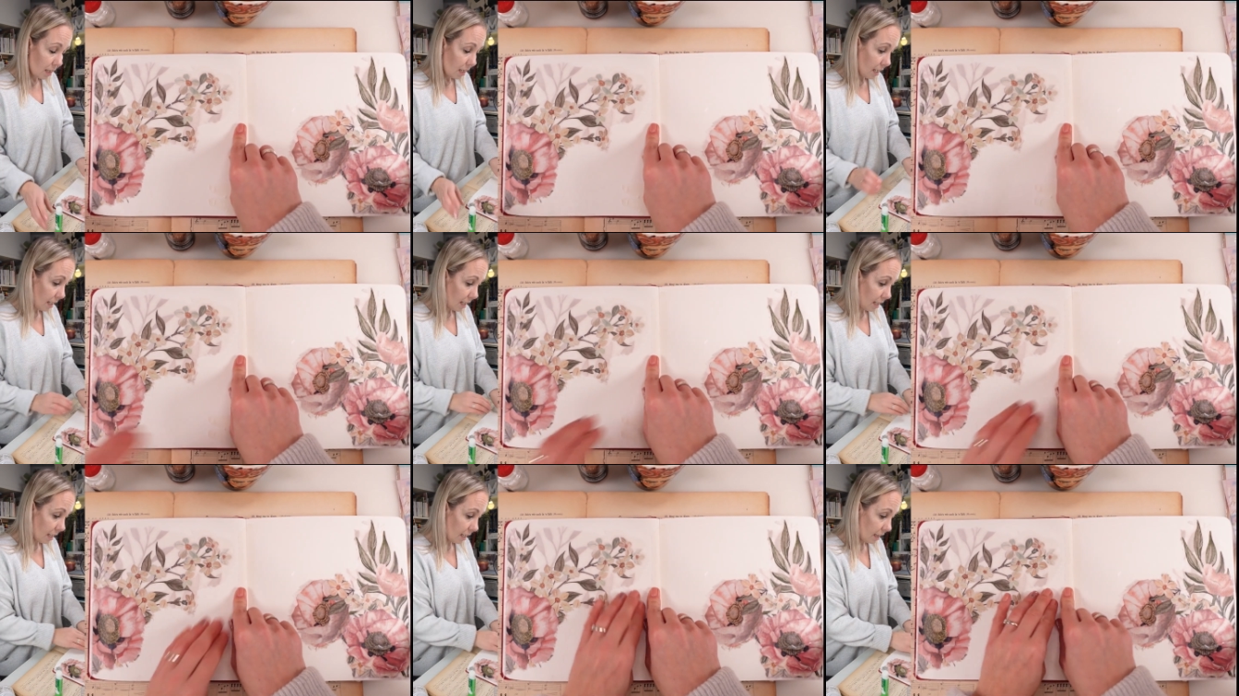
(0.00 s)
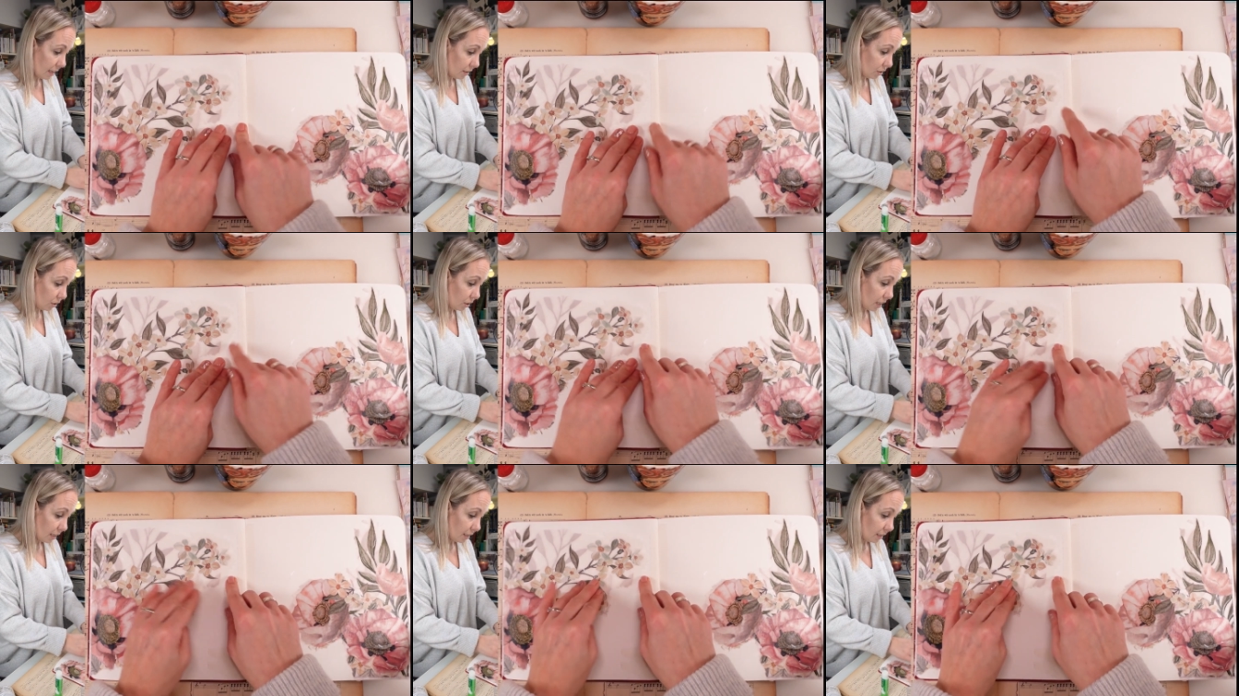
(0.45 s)

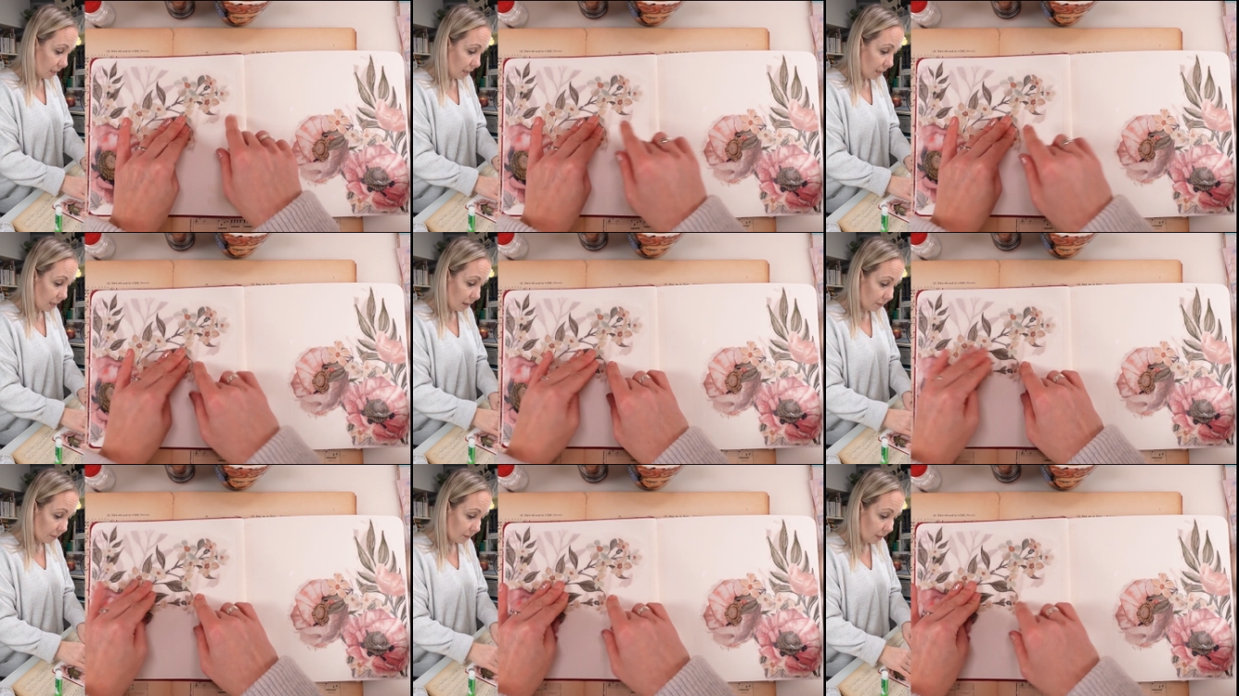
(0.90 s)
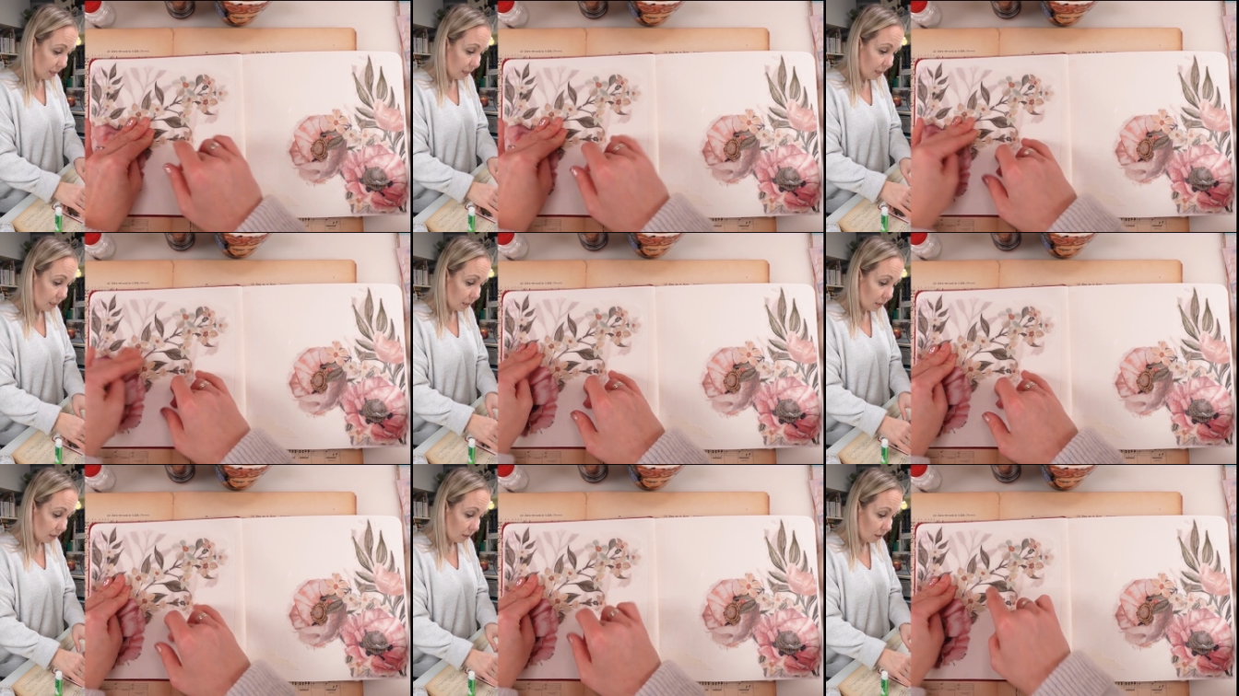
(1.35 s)
And as I have
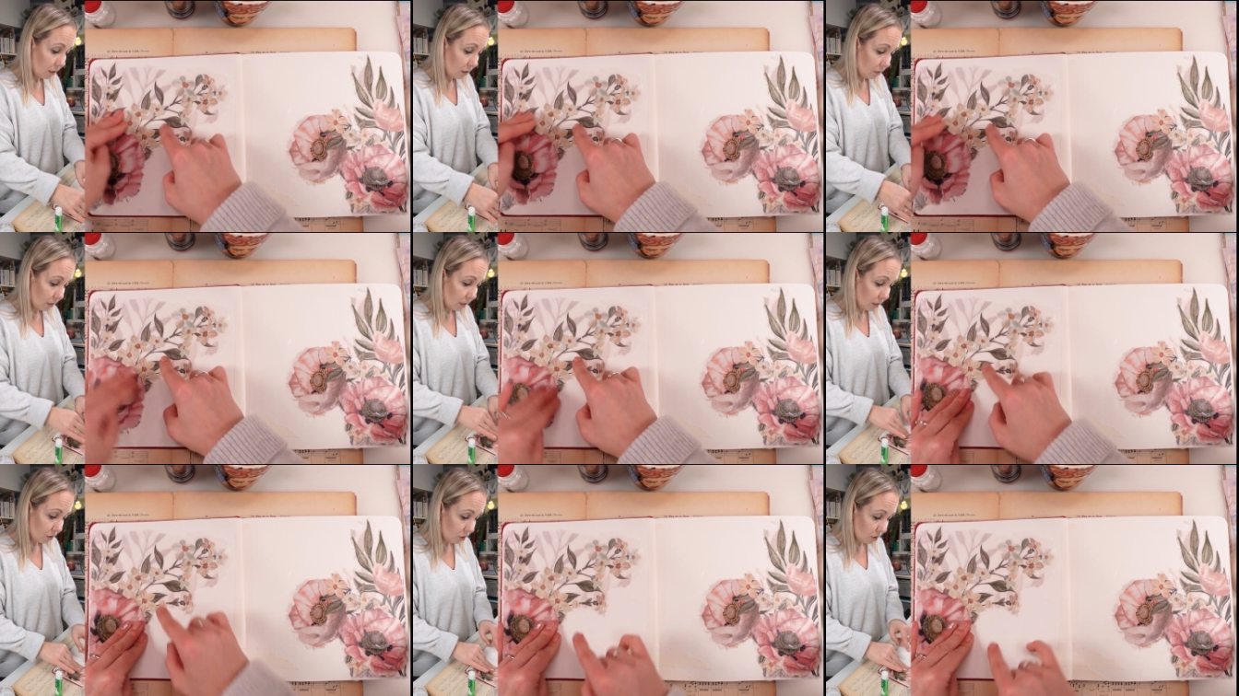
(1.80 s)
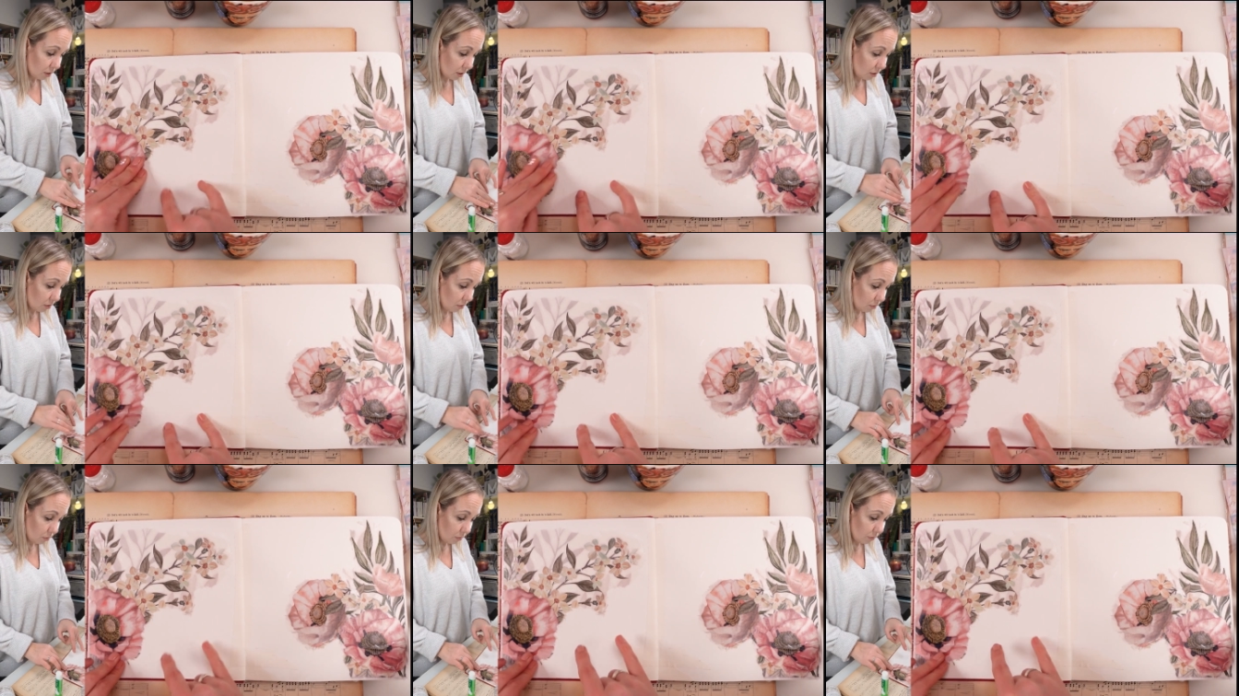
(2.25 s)
said, you can just
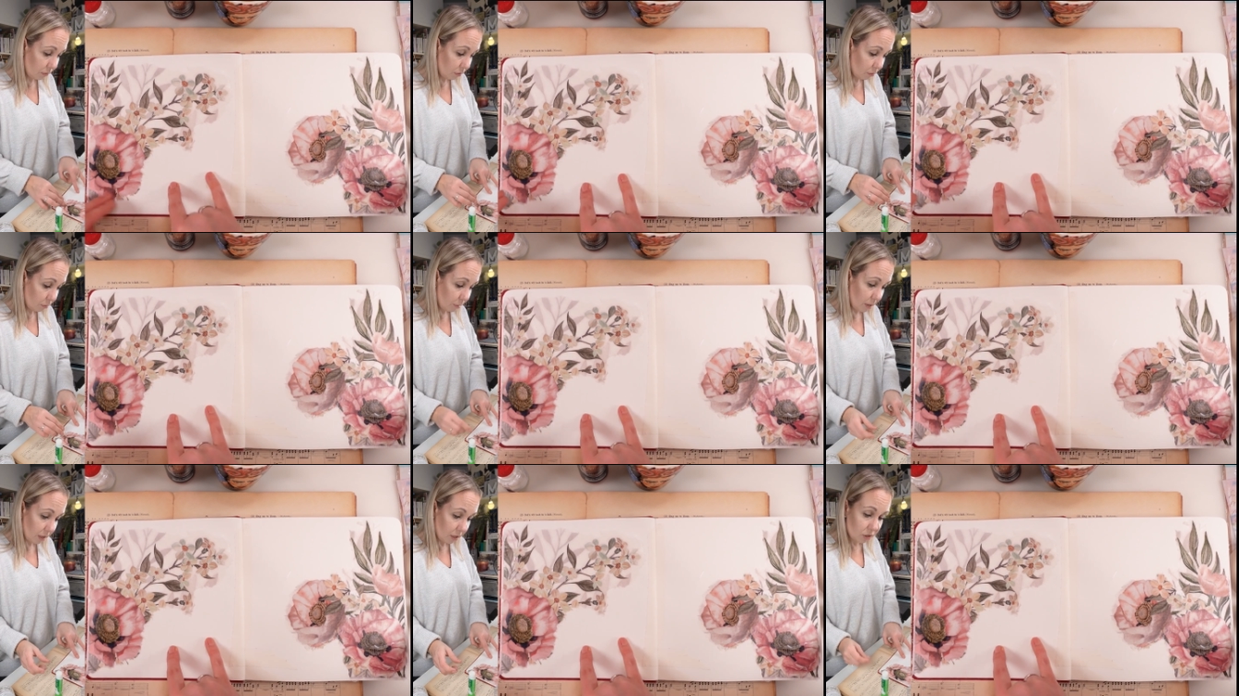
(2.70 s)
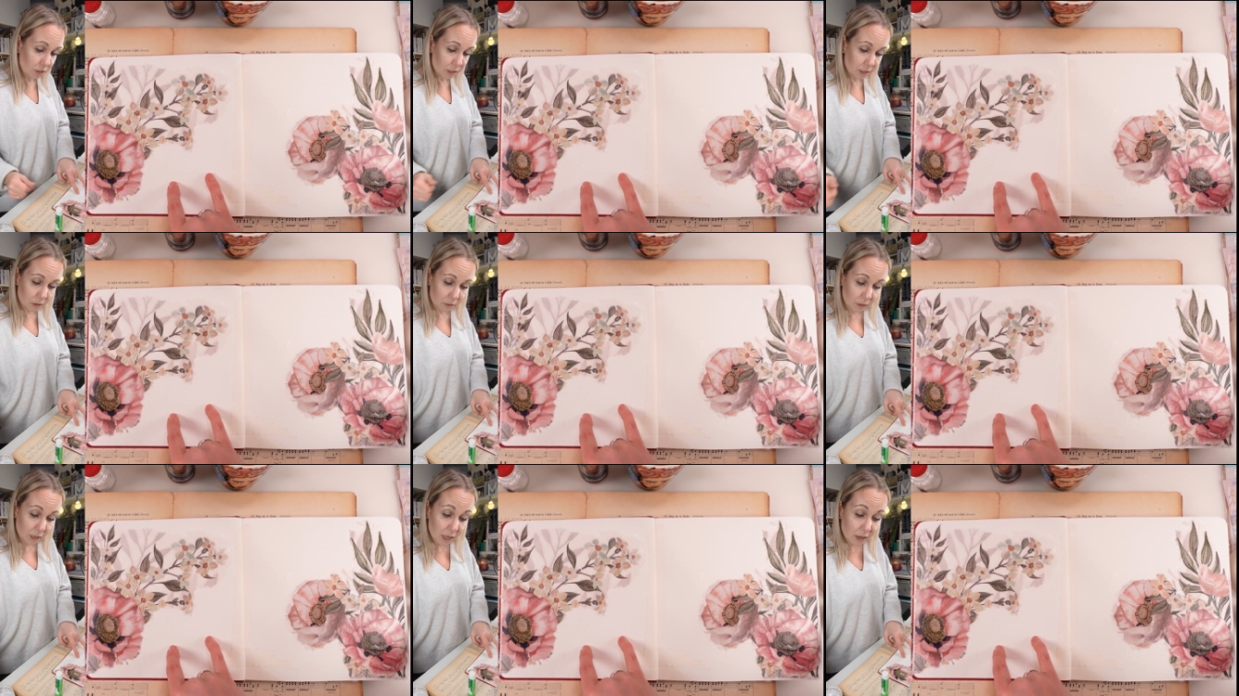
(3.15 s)
glue a few pages
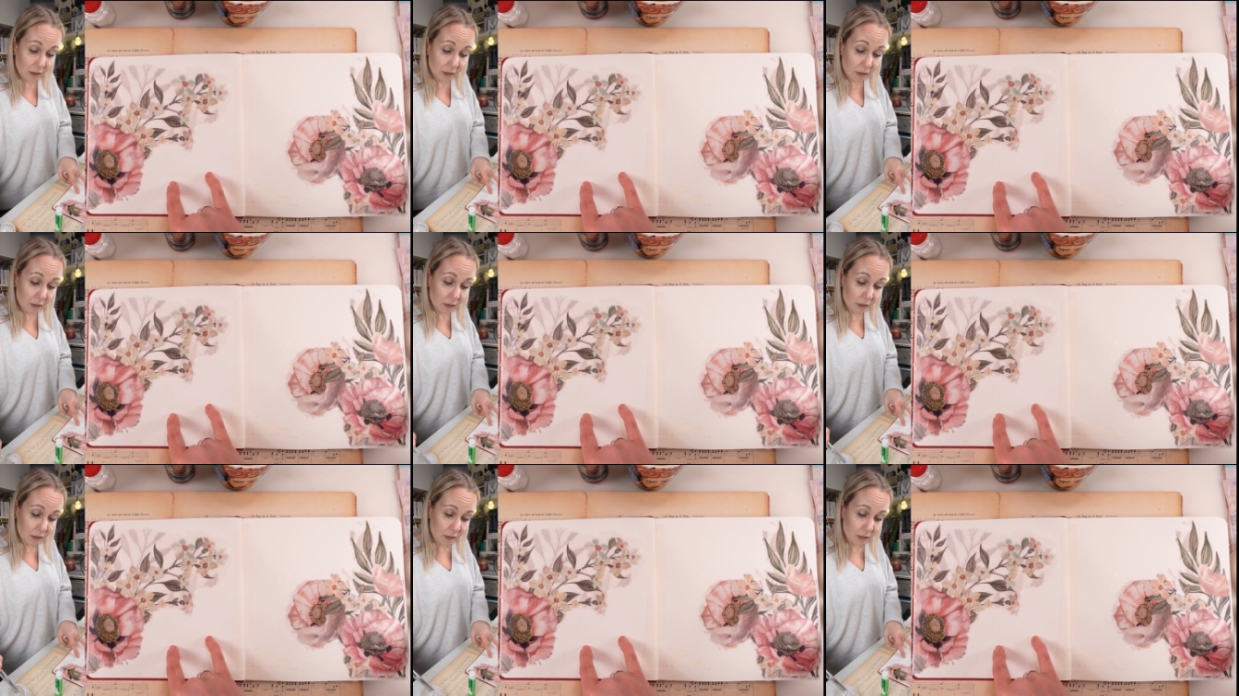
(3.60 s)
together